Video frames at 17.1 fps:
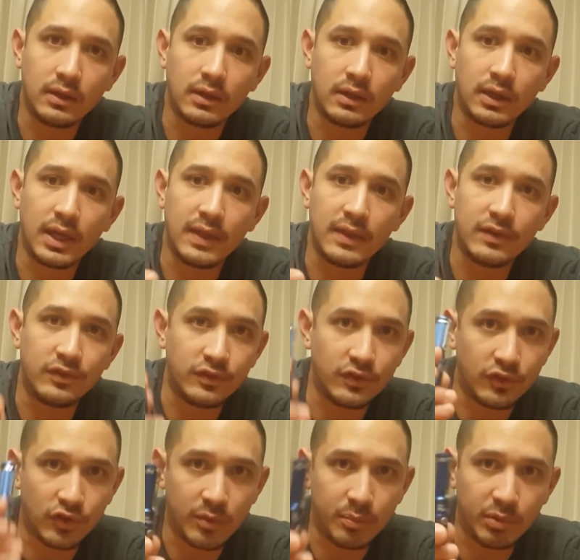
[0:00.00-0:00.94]
Again, this is
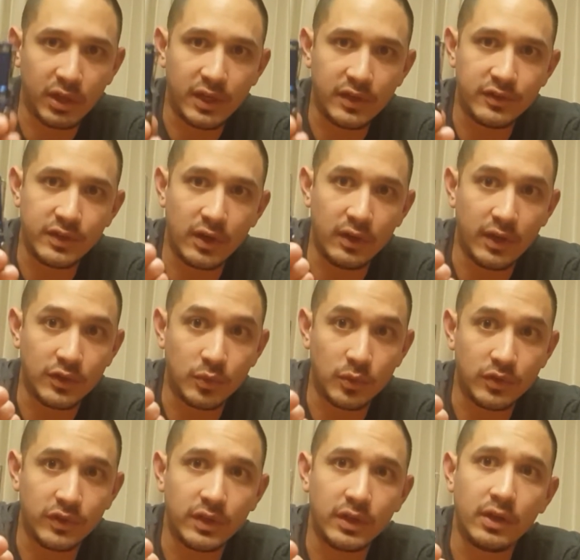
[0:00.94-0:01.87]
a AAA cell. That's
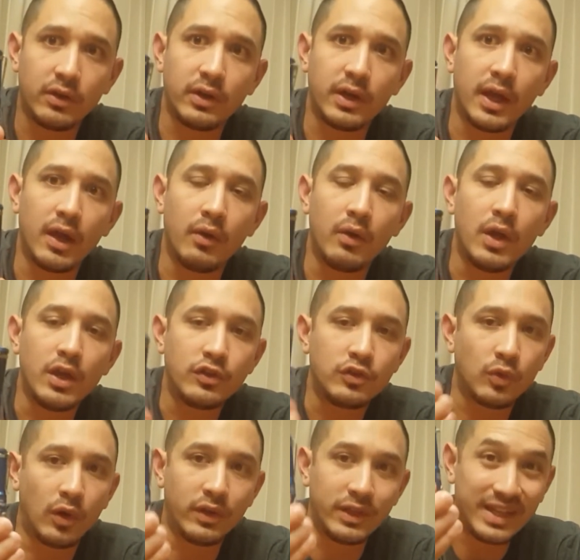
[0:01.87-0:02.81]
what's in here now.
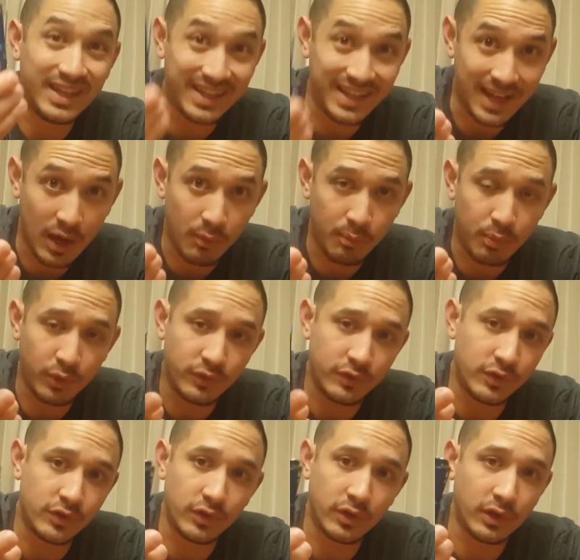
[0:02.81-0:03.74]
So all the
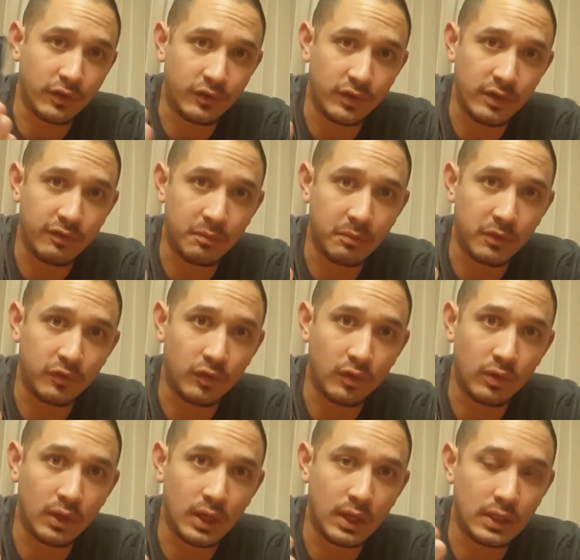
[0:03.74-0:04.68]
outputs that you're going to see from this
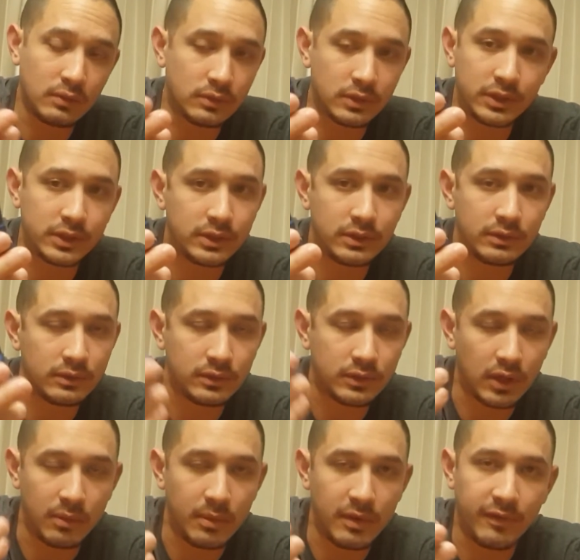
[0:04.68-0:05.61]
little light, which is
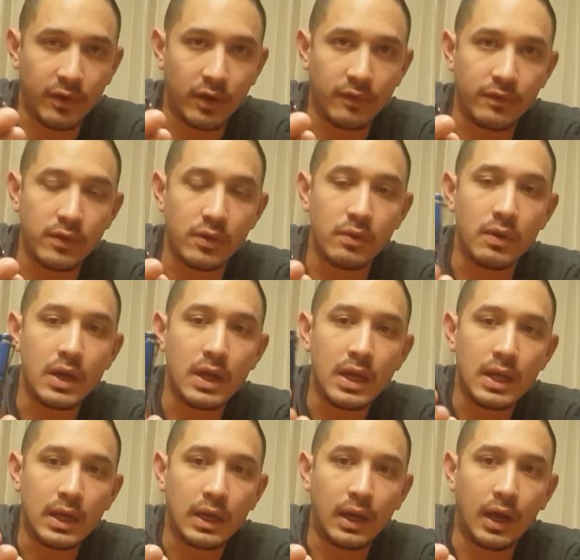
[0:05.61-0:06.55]
going to be very few,
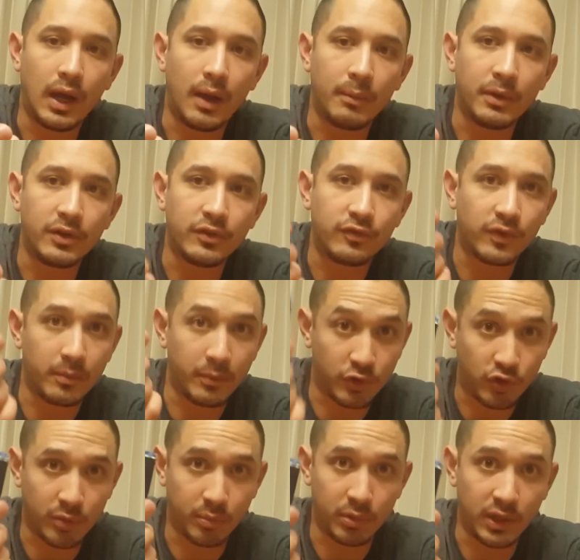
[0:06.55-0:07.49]
is from a
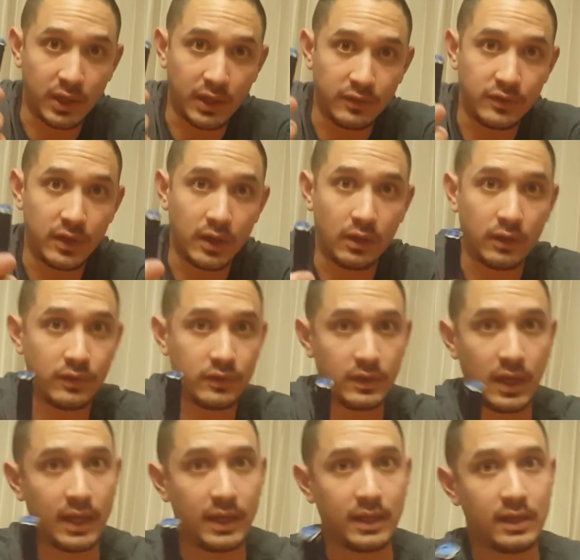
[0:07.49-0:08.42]
AAA cell.
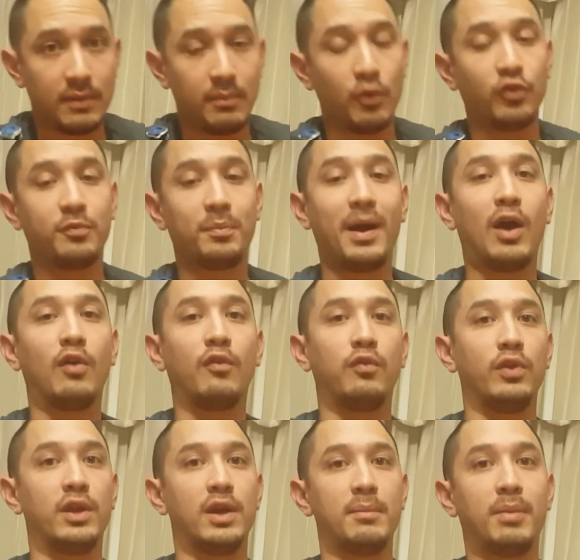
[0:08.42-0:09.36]
It's not the most
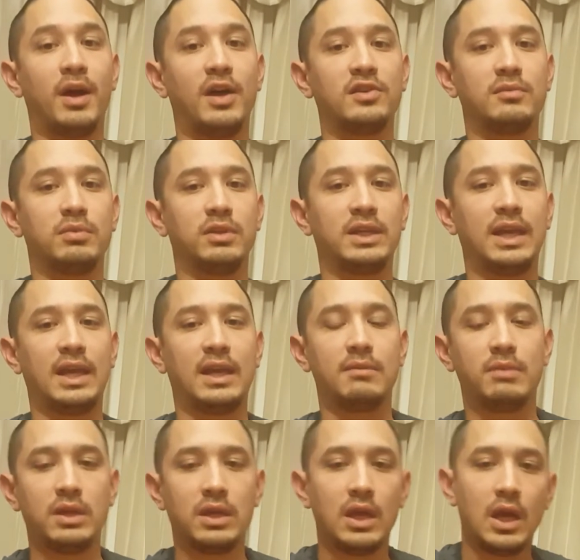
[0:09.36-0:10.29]
powerful that it possibly
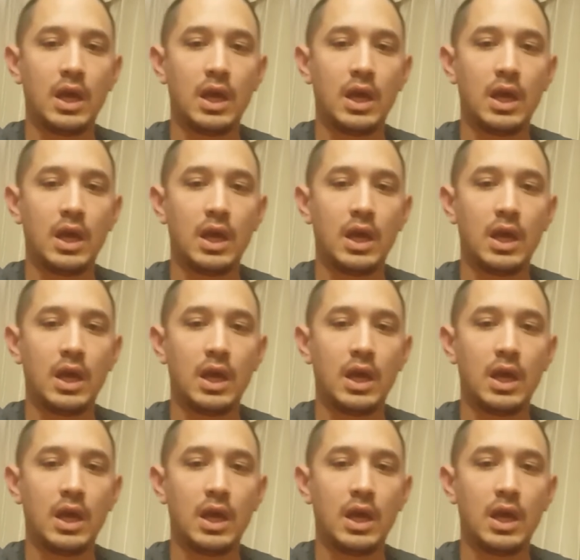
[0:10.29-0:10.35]
can be.